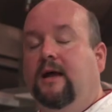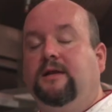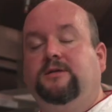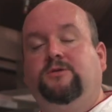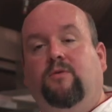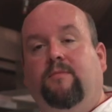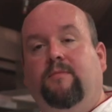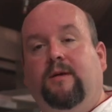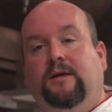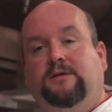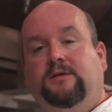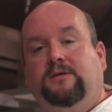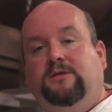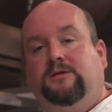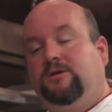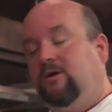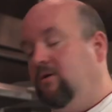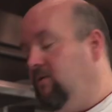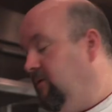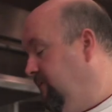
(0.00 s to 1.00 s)
that's what makes it
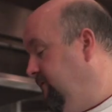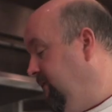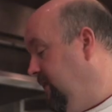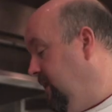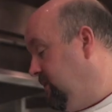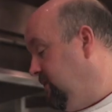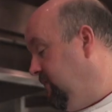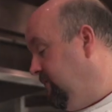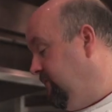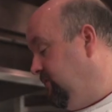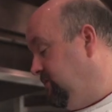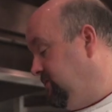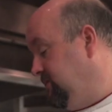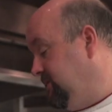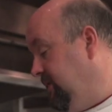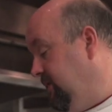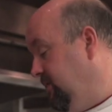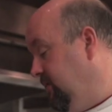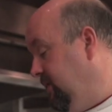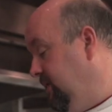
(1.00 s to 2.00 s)
so effective for
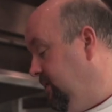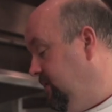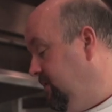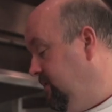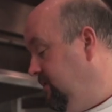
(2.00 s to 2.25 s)
searing.